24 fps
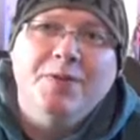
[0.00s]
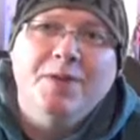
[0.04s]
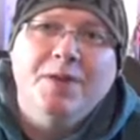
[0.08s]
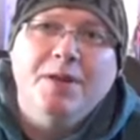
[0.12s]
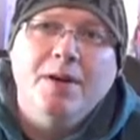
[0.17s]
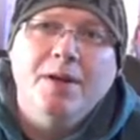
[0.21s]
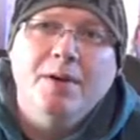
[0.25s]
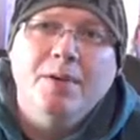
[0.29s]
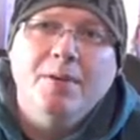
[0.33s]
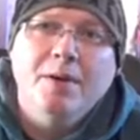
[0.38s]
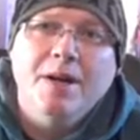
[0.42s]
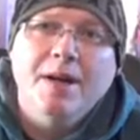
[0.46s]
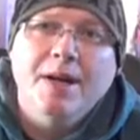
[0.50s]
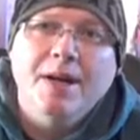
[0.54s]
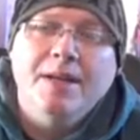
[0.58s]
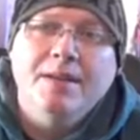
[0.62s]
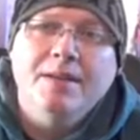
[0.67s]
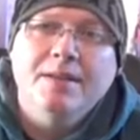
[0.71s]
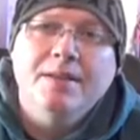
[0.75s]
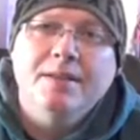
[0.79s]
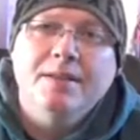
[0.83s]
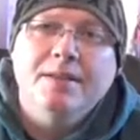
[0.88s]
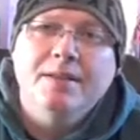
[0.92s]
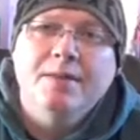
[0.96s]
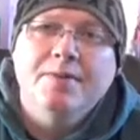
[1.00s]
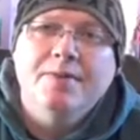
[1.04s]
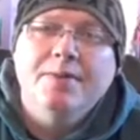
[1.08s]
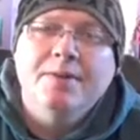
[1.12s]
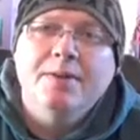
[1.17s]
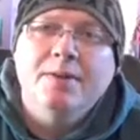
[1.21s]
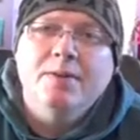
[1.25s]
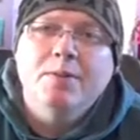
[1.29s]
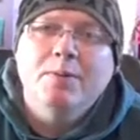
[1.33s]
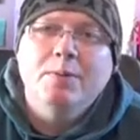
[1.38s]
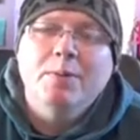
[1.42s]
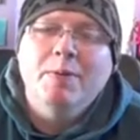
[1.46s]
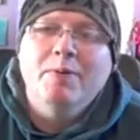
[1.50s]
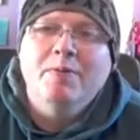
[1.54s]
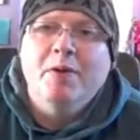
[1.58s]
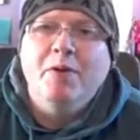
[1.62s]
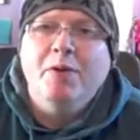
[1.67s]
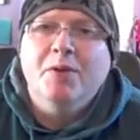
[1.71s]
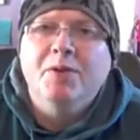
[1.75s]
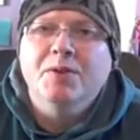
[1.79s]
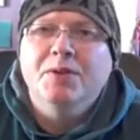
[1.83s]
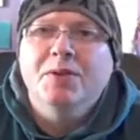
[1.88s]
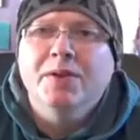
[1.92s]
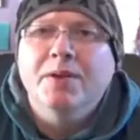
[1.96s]
video and this video will be
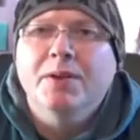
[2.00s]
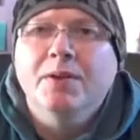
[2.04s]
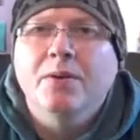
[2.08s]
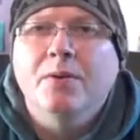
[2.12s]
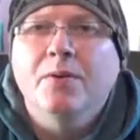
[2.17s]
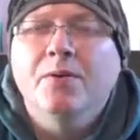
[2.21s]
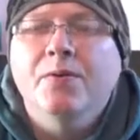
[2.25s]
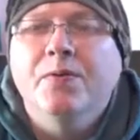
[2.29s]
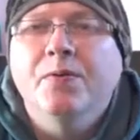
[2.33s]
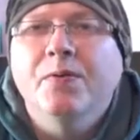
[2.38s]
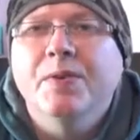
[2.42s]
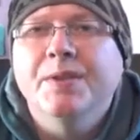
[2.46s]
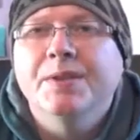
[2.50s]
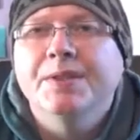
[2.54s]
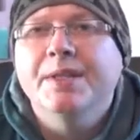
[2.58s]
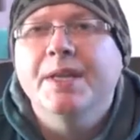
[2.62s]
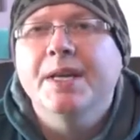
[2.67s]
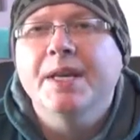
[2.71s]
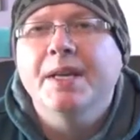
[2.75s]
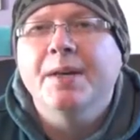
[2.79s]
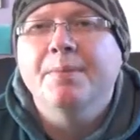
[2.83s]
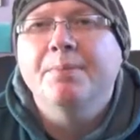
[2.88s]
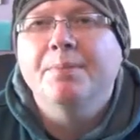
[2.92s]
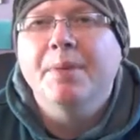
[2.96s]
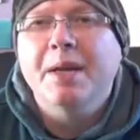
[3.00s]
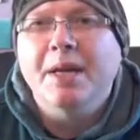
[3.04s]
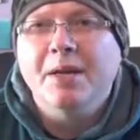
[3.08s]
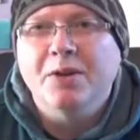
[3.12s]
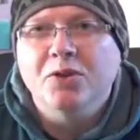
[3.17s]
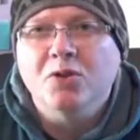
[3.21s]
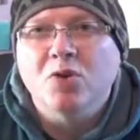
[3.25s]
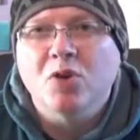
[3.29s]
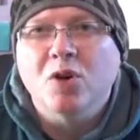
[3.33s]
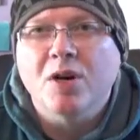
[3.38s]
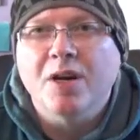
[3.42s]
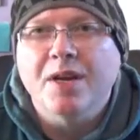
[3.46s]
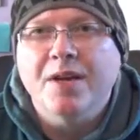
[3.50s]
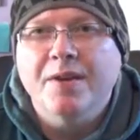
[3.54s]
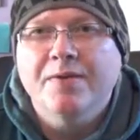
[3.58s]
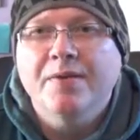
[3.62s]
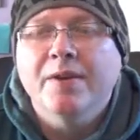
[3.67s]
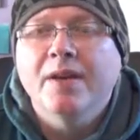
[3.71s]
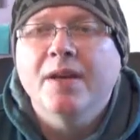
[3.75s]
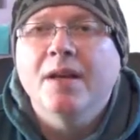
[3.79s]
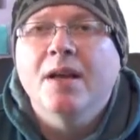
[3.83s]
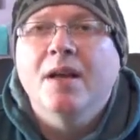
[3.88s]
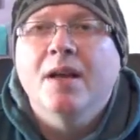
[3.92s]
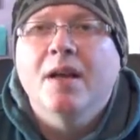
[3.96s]
focusing on the Sega Mega Drive.
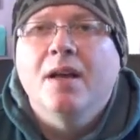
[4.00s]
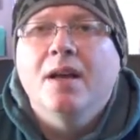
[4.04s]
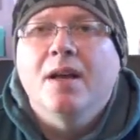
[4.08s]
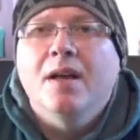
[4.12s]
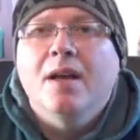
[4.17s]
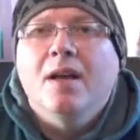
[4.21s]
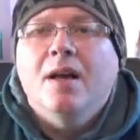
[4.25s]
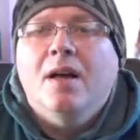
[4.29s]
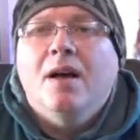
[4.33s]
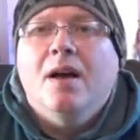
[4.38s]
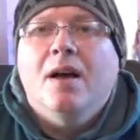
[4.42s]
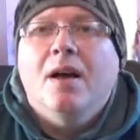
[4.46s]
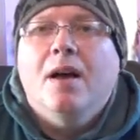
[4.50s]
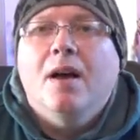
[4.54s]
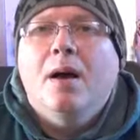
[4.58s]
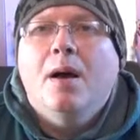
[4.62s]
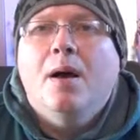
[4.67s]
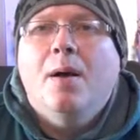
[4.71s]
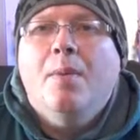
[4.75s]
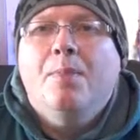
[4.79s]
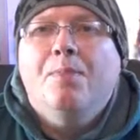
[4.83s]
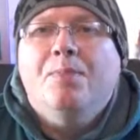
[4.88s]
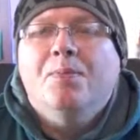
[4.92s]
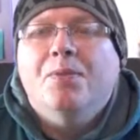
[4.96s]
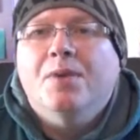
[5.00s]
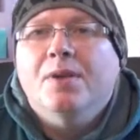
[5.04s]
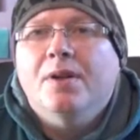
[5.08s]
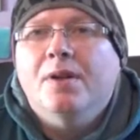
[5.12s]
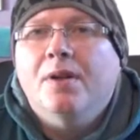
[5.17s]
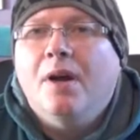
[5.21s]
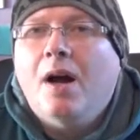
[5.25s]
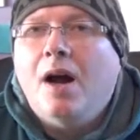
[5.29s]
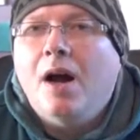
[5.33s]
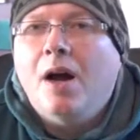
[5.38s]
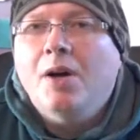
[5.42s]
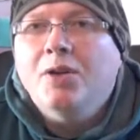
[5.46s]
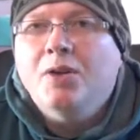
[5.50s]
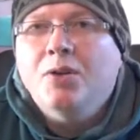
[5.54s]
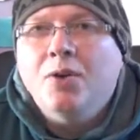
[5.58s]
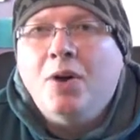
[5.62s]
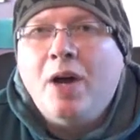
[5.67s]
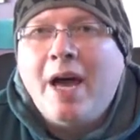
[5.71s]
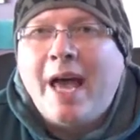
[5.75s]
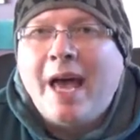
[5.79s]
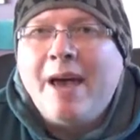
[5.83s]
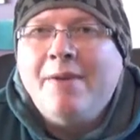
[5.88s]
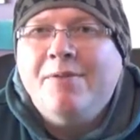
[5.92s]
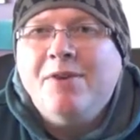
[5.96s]
Um, I do
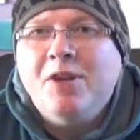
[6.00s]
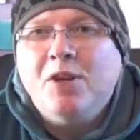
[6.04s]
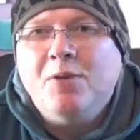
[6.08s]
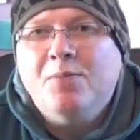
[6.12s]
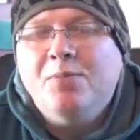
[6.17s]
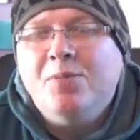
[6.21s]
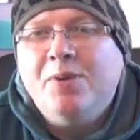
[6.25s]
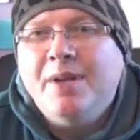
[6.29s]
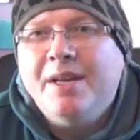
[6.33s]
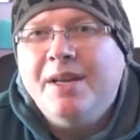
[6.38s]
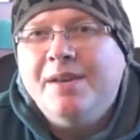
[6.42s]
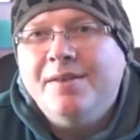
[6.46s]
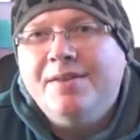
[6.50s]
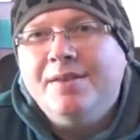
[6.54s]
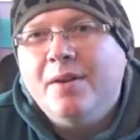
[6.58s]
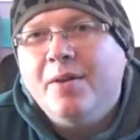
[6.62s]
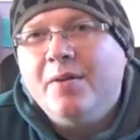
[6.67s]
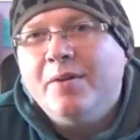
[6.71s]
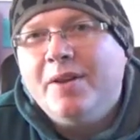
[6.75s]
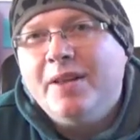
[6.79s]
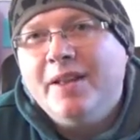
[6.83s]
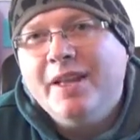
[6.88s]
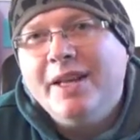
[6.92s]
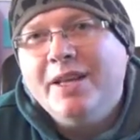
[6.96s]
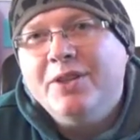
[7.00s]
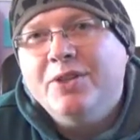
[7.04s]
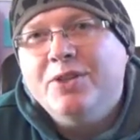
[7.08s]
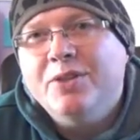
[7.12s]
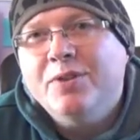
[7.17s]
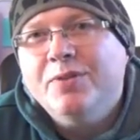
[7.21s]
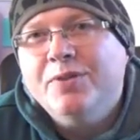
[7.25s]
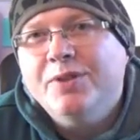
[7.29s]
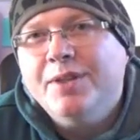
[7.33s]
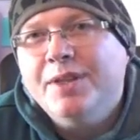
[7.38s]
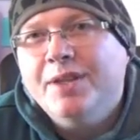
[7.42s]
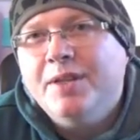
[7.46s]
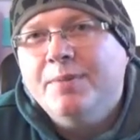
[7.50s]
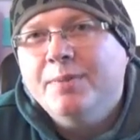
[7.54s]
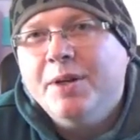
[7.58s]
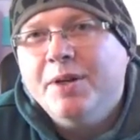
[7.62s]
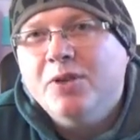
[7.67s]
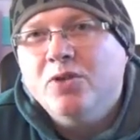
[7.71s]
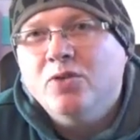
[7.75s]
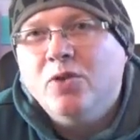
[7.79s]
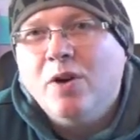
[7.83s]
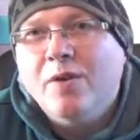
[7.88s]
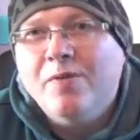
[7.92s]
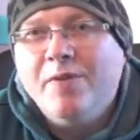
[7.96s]
not have a complete collection of Sega
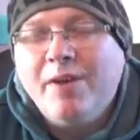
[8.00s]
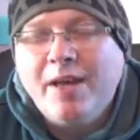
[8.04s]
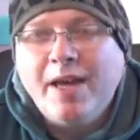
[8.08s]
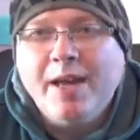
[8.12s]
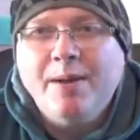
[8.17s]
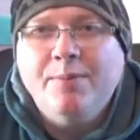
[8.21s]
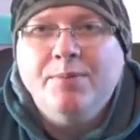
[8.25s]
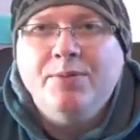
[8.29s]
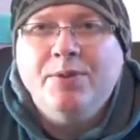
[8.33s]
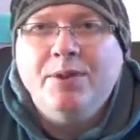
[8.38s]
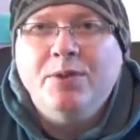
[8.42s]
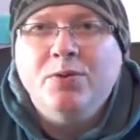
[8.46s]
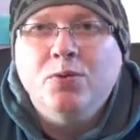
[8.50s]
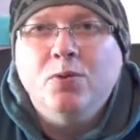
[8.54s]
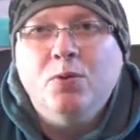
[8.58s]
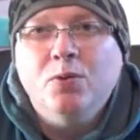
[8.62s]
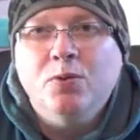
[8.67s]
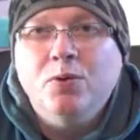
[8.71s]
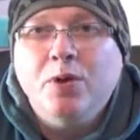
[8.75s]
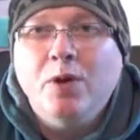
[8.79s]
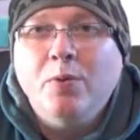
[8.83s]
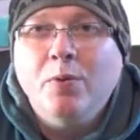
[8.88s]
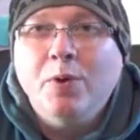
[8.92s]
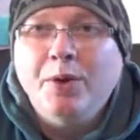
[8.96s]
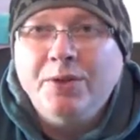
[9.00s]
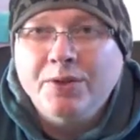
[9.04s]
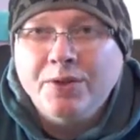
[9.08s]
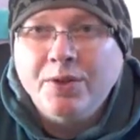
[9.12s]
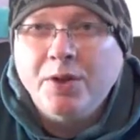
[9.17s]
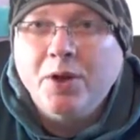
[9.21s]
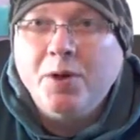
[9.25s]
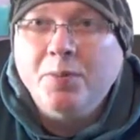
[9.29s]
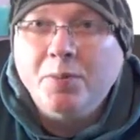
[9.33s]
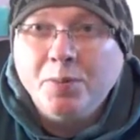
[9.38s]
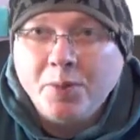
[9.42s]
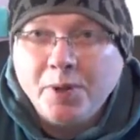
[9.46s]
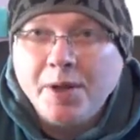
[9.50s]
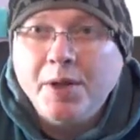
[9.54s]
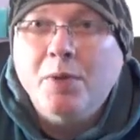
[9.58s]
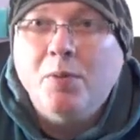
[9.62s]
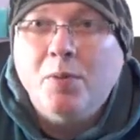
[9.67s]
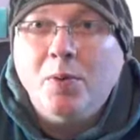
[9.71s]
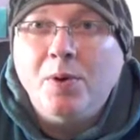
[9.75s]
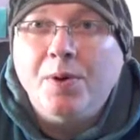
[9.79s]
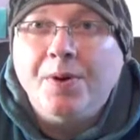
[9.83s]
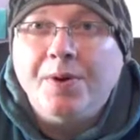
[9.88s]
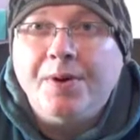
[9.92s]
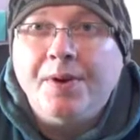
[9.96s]
Mega Drive games, nor do I wish to
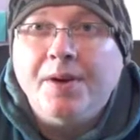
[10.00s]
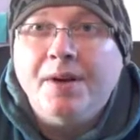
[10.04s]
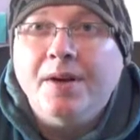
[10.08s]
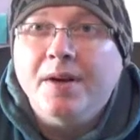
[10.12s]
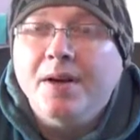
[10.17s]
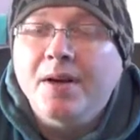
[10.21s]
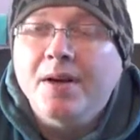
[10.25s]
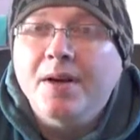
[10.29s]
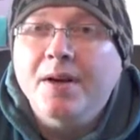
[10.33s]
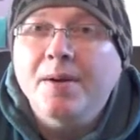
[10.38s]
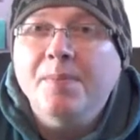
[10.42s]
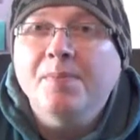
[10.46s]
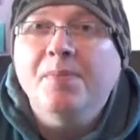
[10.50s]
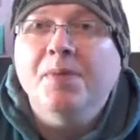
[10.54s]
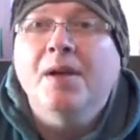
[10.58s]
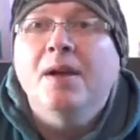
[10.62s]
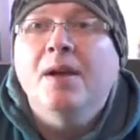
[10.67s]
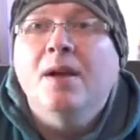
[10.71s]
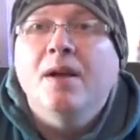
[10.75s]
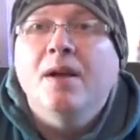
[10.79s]
complete one. Um,